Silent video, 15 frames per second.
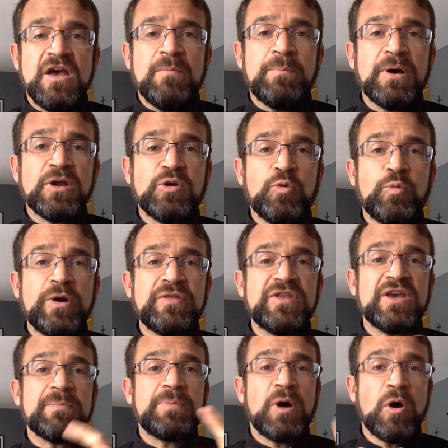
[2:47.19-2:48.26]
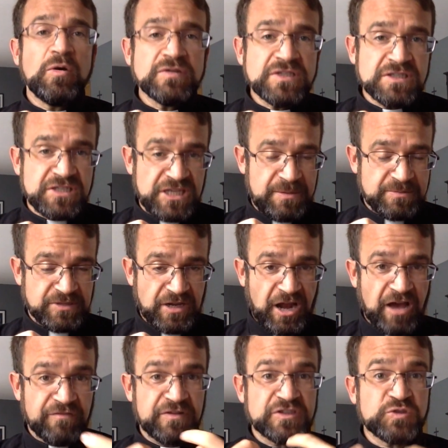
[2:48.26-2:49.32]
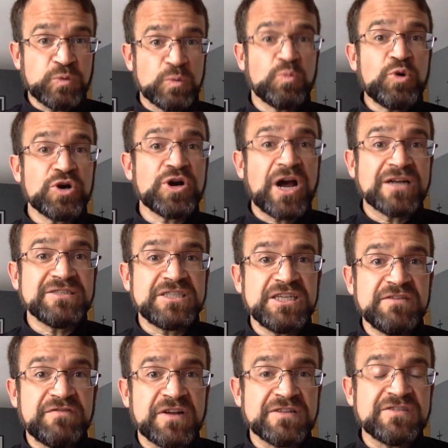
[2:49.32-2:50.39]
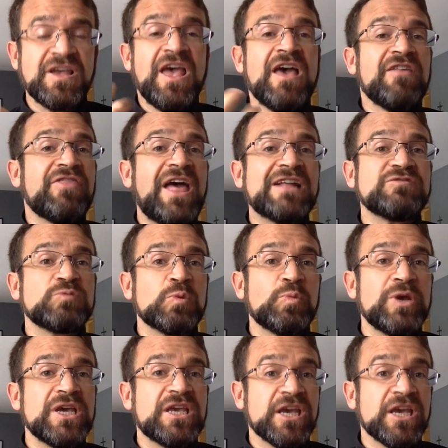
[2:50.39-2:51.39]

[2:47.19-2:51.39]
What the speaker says: But when the opposing team is on offense, when we're on defense, that's when we